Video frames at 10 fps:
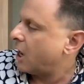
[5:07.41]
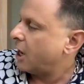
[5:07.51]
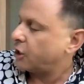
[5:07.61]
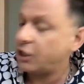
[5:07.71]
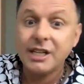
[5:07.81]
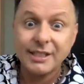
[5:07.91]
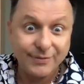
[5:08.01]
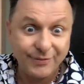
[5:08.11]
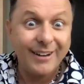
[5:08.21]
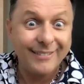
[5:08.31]
She is
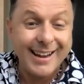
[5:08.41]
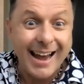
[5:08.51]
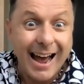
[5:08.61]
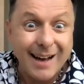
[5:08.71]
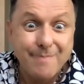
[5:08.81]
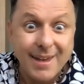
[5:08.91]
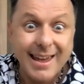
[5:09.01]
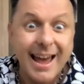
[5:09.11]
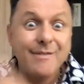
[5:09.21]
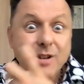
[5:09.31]
very happy.
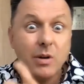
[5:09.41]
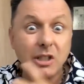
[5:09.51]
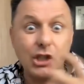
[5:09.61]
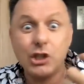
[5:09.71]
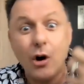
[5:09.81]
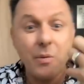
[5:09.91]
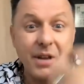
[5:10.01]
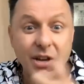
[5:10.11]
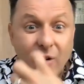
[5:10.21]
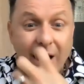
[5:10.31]
Everyone, show me
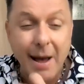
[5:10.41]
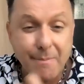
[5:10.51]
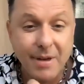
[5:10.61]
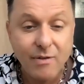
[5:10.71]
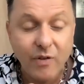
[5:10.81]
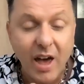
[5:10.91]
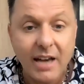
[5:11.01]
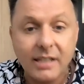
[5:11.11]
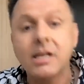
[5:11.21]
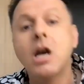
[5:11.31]
your happy face.